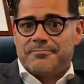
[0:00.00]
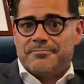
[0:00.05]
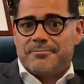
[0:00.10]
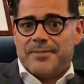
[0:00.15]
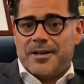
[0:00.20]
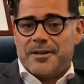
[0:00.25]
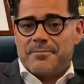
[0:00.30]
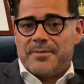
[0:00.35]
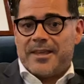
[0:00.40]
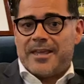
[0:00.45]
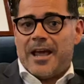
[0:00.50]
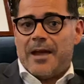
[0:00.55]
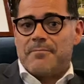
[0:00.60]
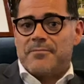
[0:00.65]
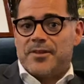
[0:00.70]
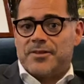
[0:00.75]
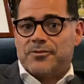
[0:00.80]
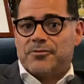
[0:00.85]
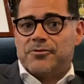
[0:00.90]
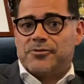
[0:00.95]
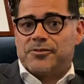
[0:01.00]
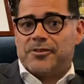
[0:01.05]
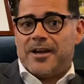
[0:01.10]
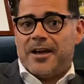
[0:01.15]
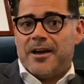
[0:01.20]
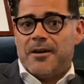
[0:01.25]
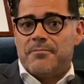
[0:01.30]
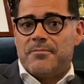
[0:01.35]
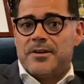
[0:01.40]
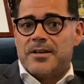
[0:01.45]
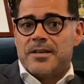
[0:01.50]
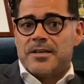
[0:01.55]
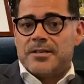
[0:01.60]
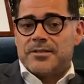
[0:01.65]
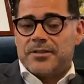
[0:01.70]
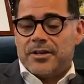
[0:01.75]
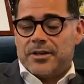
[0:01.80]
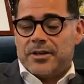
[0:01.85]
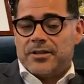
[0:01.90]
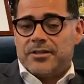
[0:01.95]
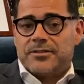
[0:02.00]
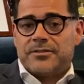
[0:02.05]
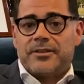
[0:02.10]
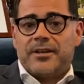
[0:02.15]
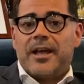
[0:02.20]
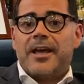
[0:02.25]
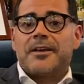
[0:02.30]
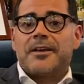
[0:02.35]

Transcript: it became the social hub that it is today.